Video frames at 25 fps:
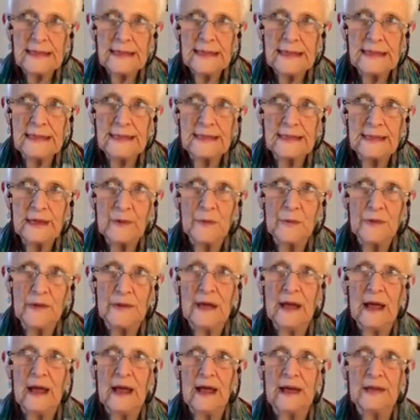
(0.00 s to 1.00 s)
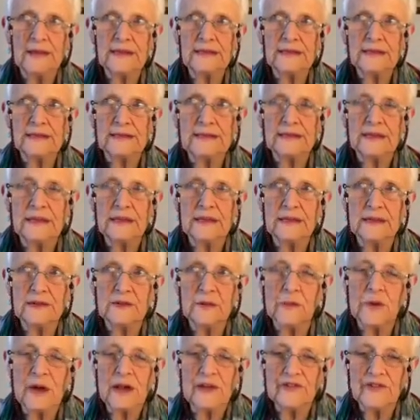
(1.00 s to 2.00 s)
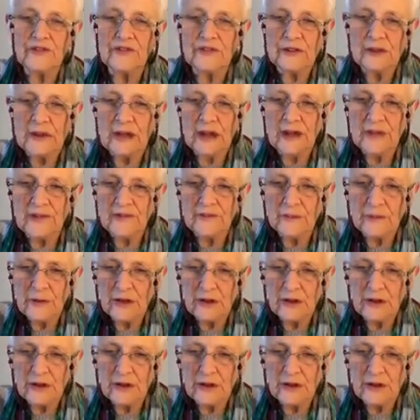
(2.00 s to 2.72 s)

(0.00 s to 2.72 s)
someone asked me a